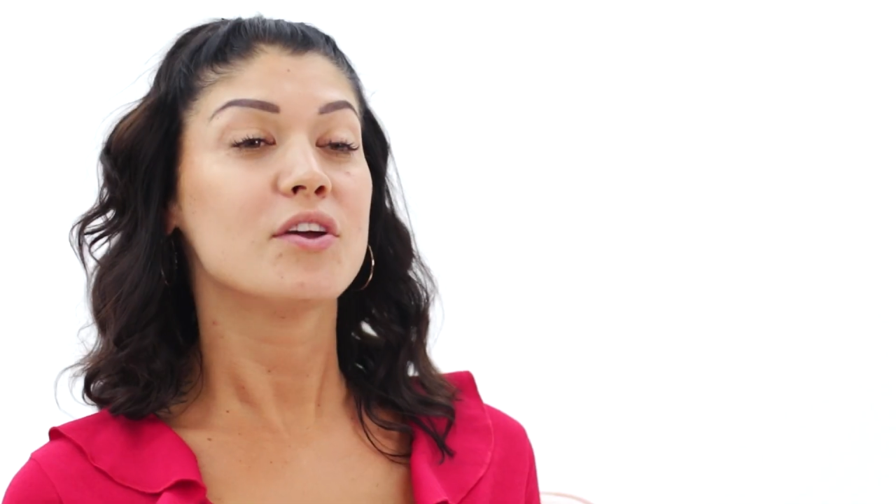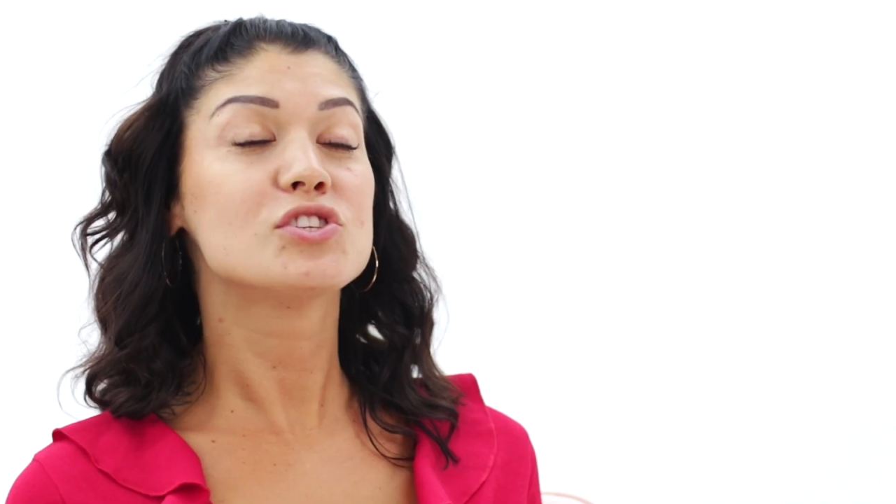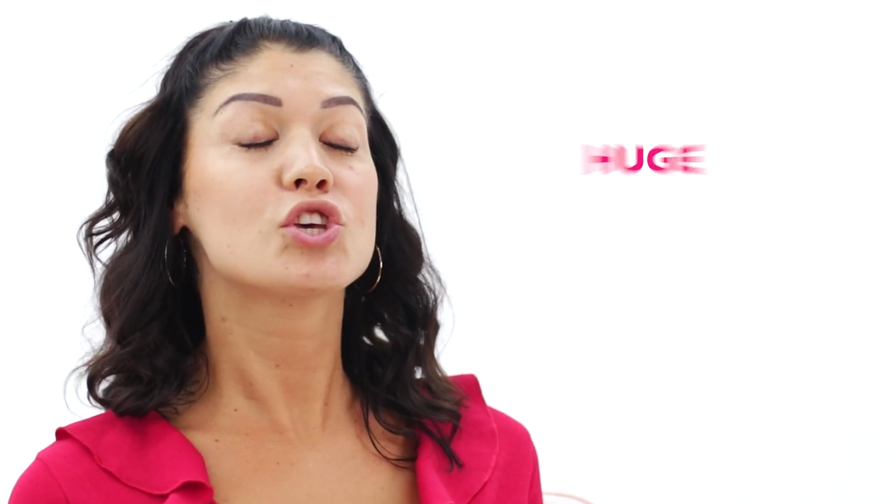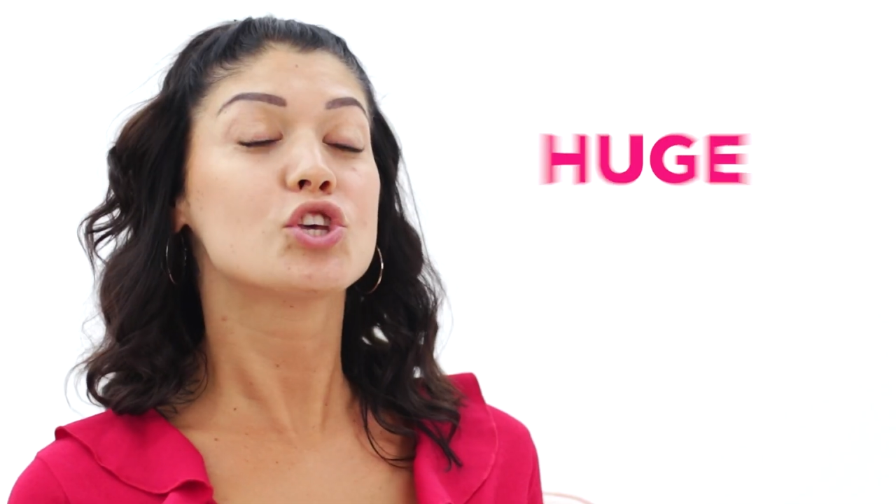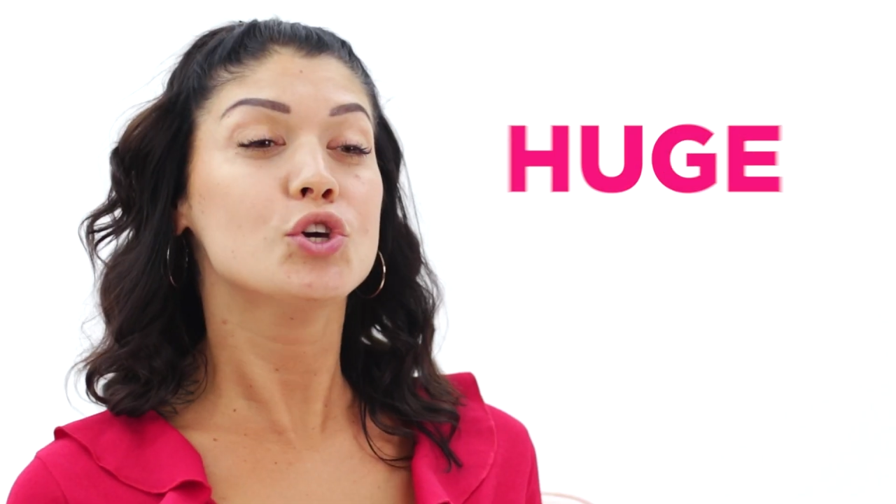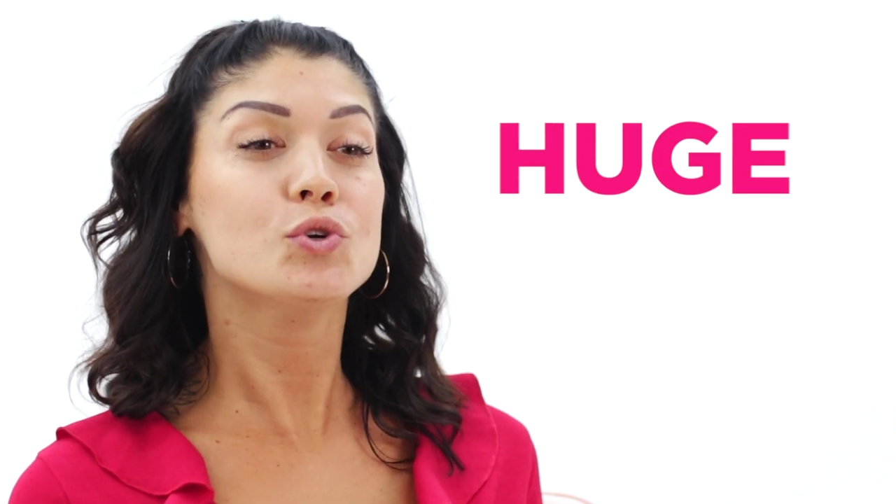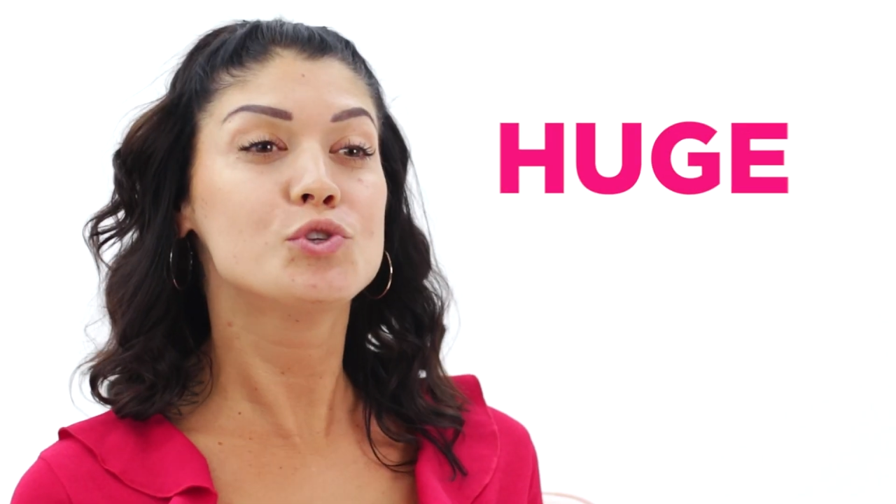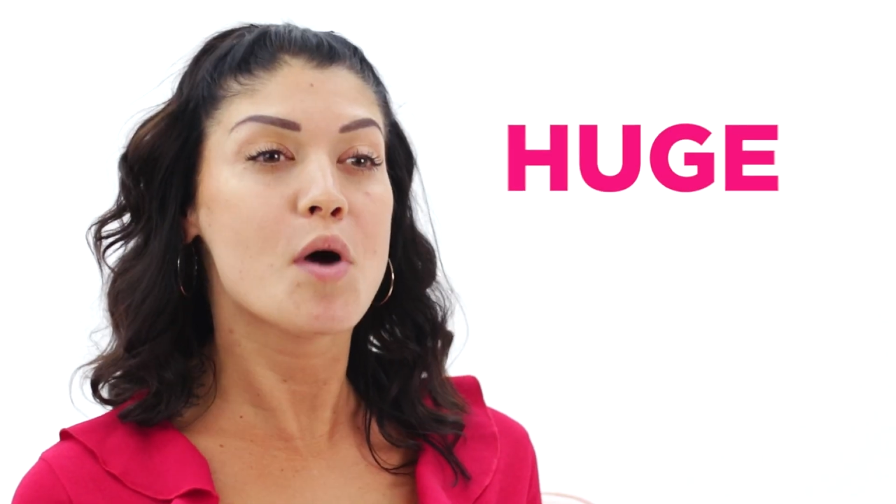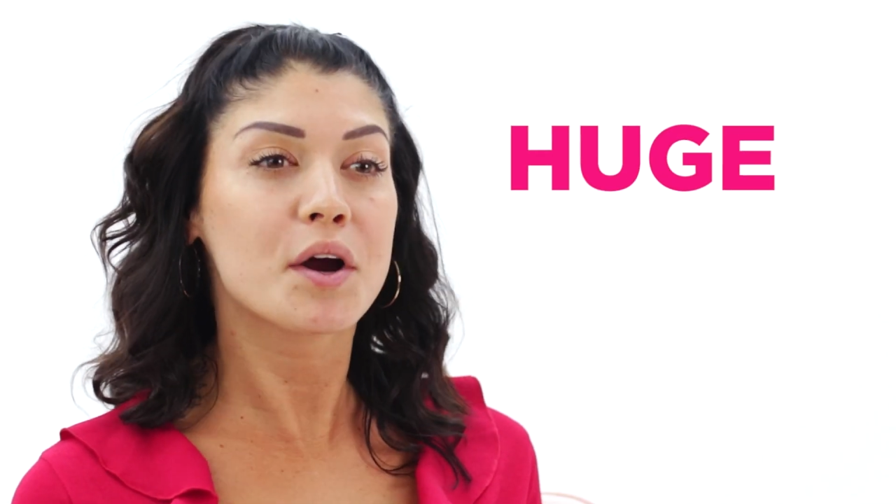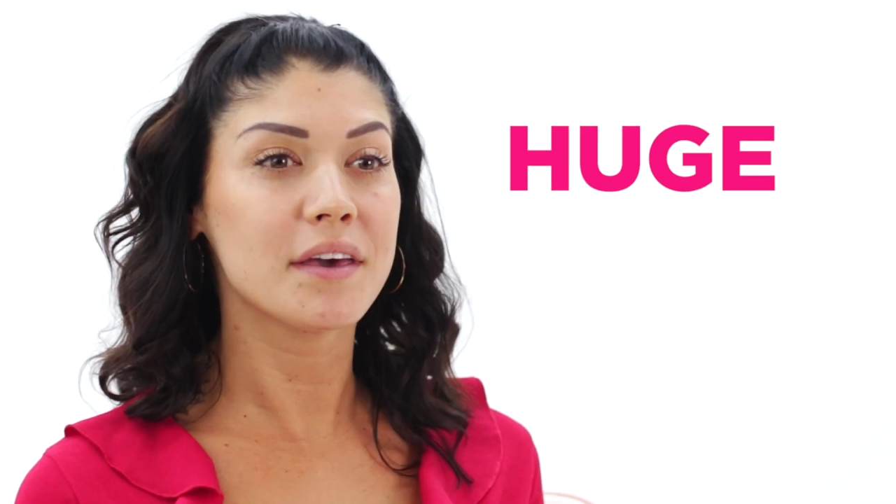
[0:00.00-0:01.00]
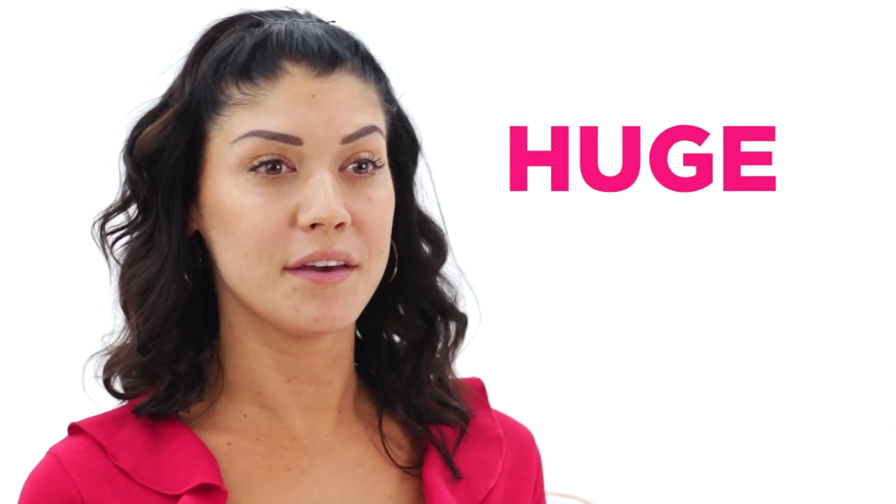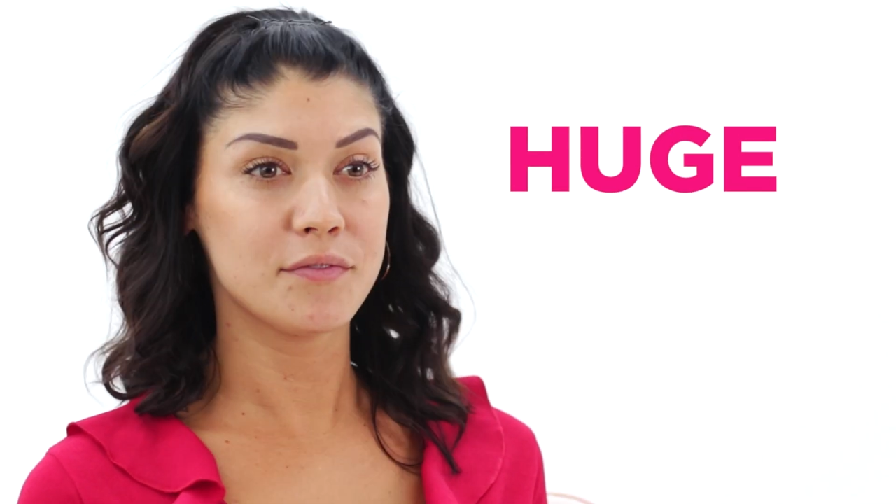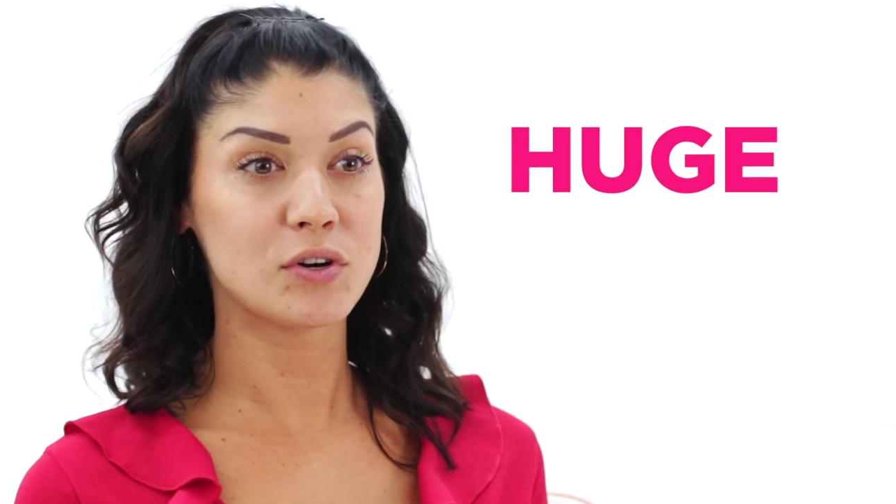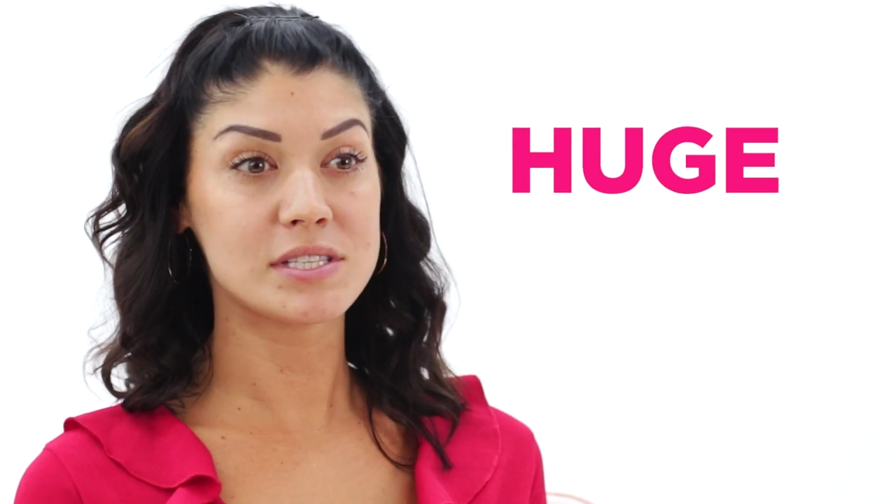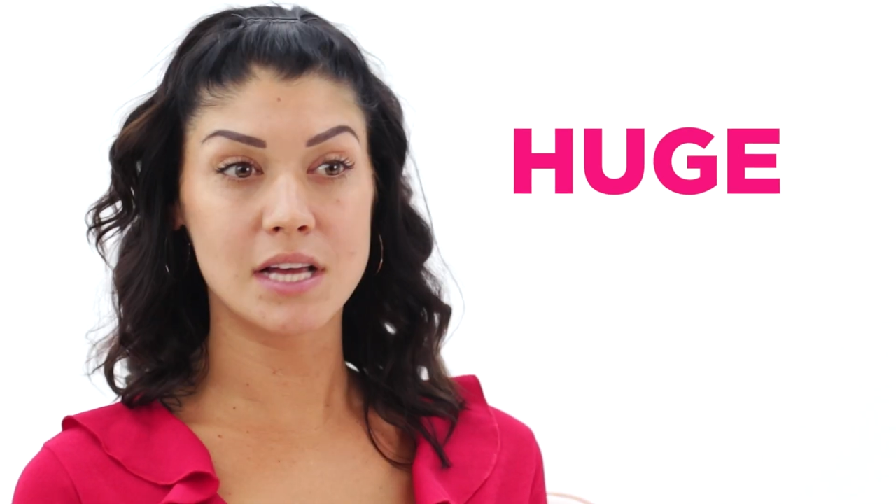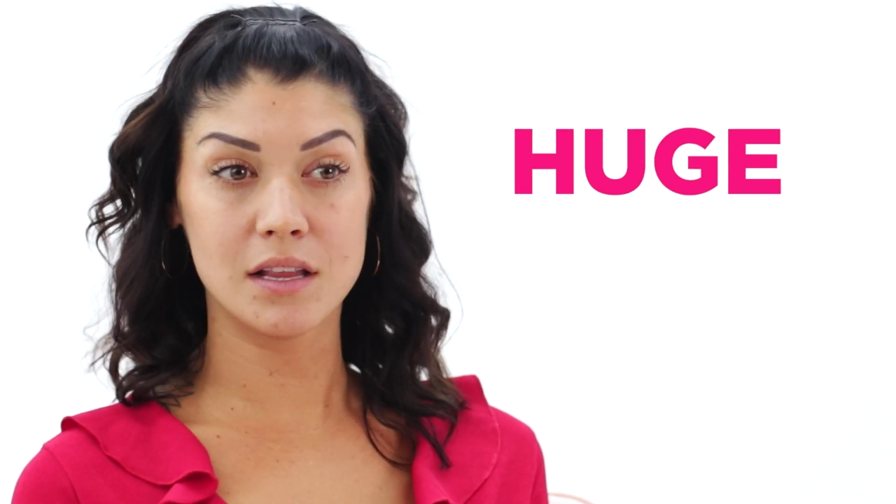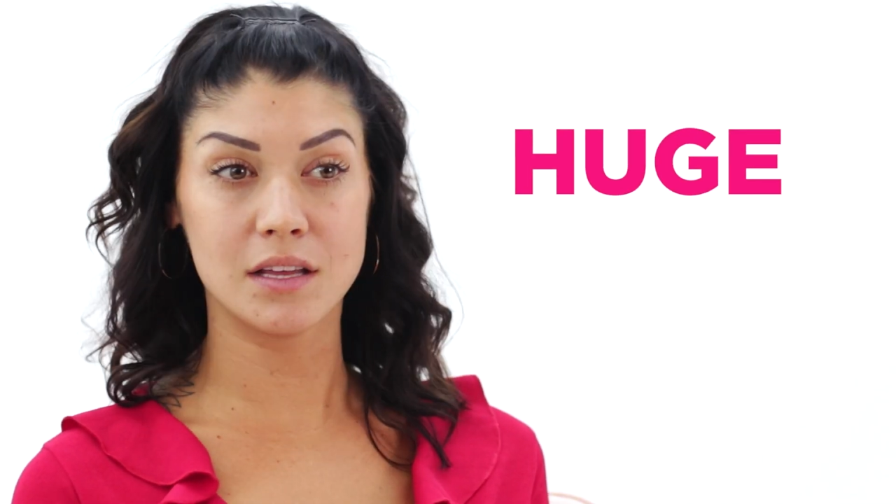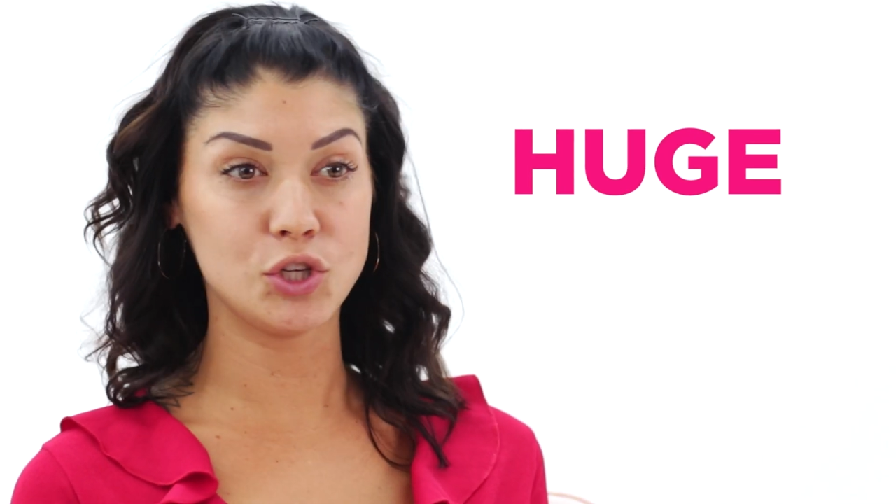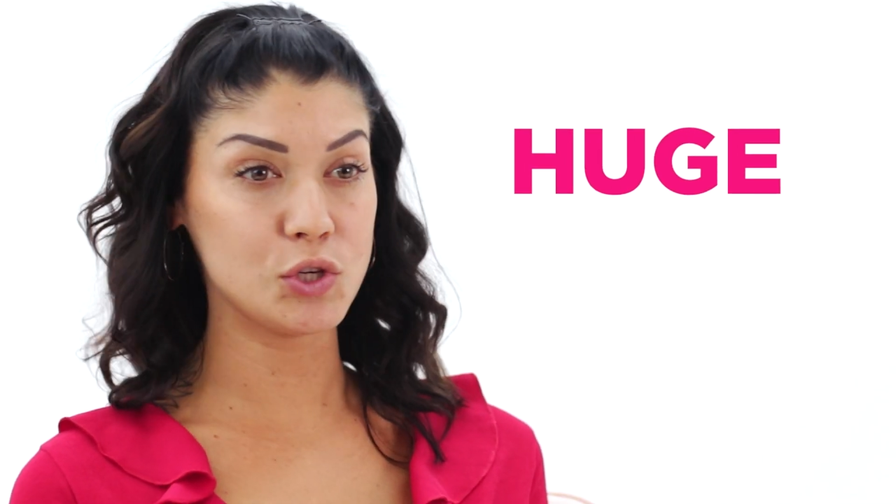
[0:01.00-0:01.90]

There's a huge market for selling